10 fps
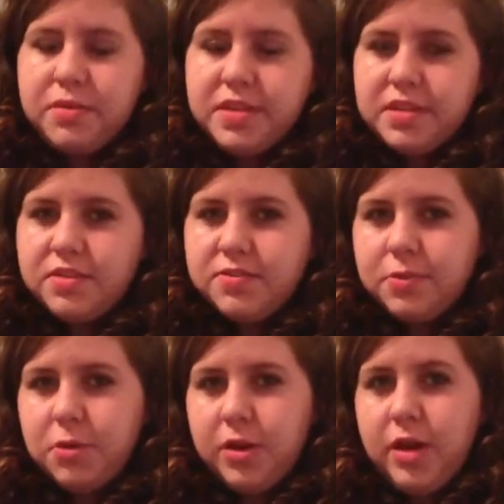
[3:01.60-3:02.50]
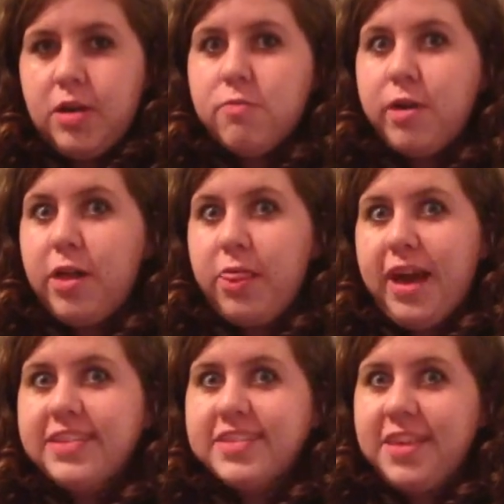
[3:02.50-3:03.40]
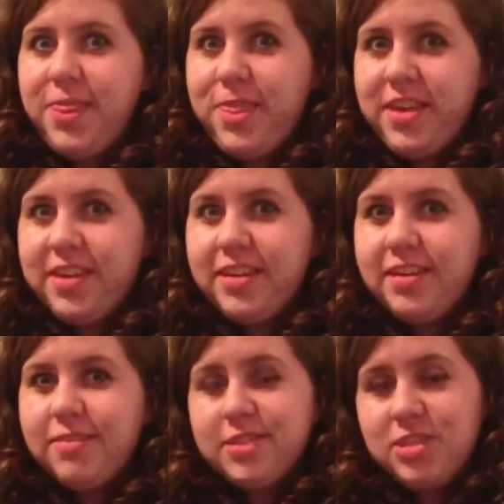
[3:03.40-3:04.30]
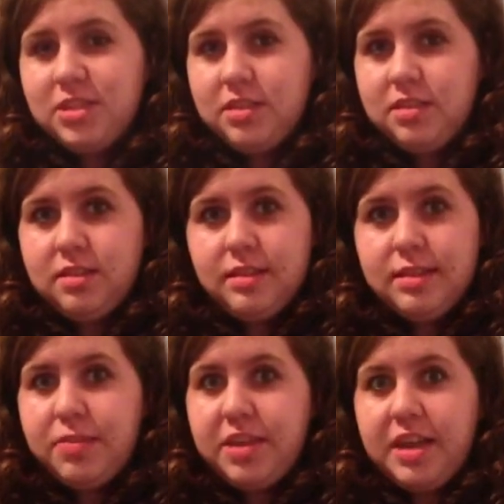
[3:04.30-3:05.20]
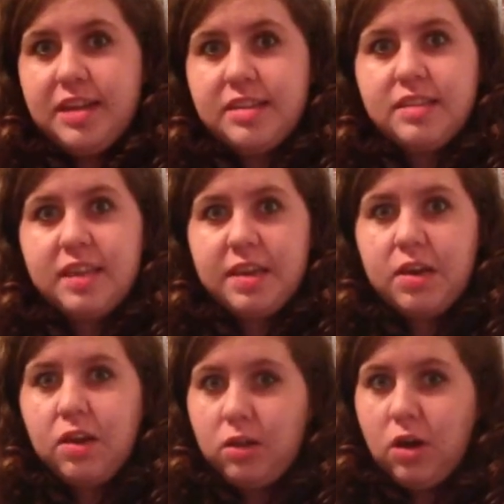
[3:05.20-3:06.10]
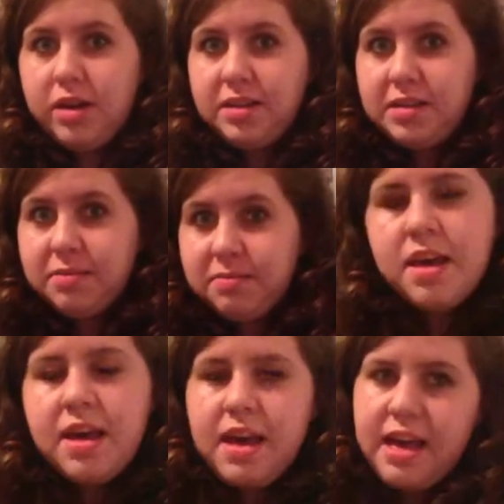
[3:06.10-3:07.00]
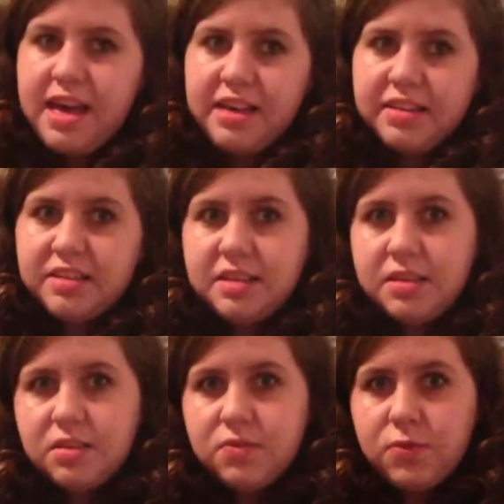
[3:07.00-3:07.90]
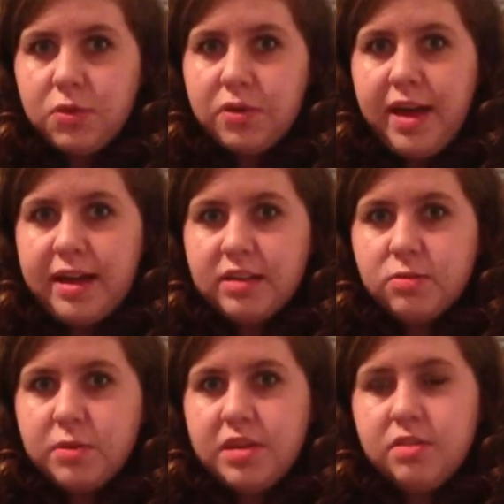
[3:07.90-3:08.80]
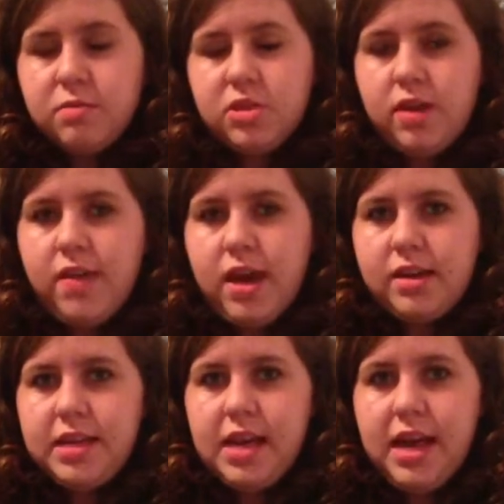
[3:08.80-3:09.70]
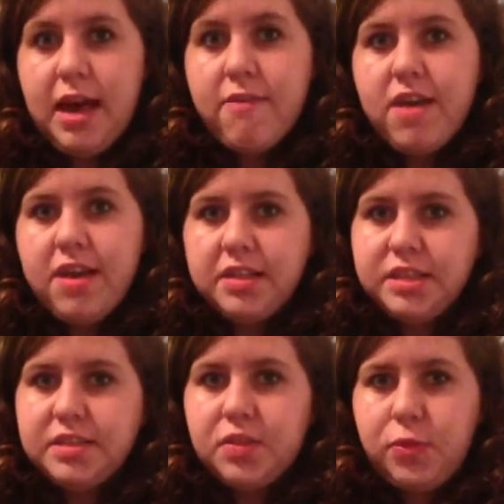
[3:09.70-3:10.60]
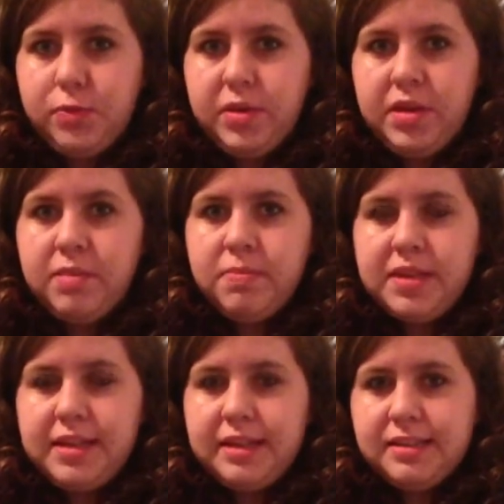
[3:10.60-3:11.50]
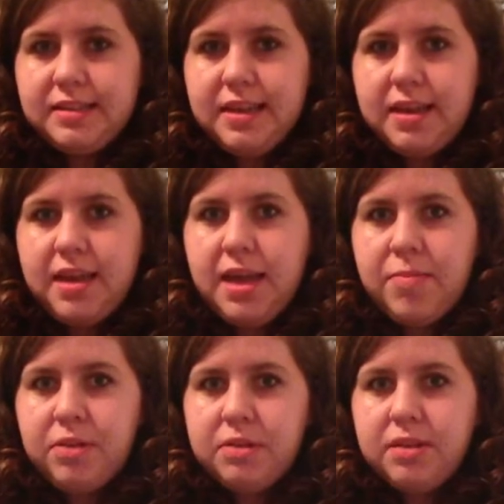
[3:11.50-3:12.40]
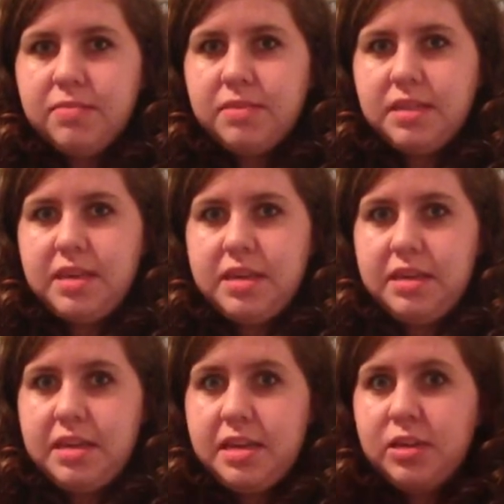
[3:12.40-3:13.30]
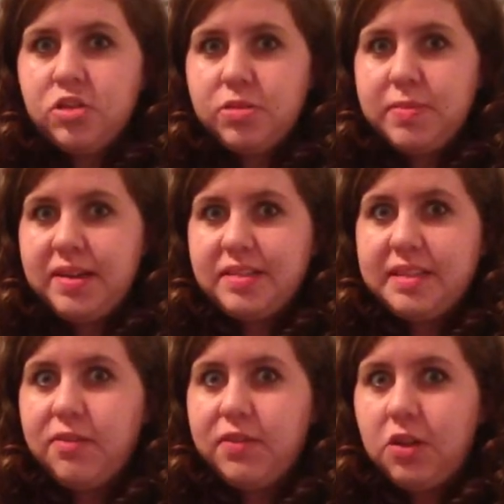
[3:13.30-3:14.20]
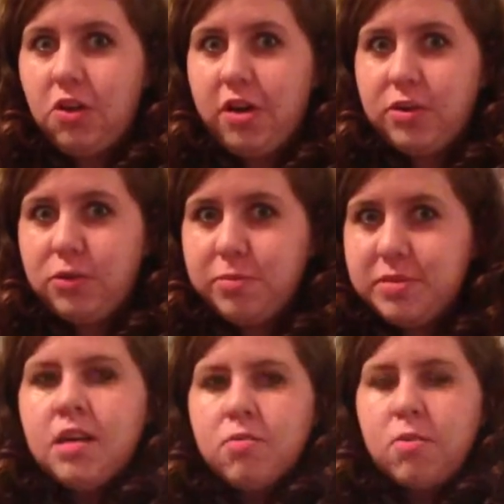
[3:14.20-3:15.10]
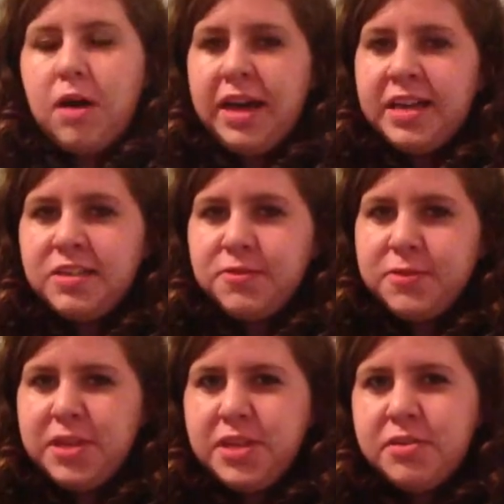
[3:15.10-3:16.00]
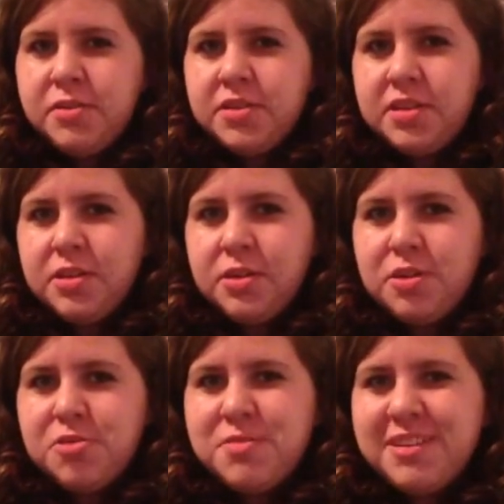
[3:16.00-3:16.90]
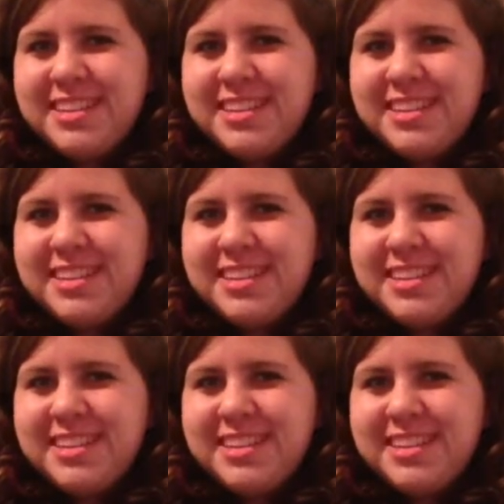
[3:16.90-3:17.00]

is for, well, that's a thing, which is something I say a lot. X is for x-rays, which I've had to have at least three because I am clumsy and injure myself a lot, oops. Y is for YouTube,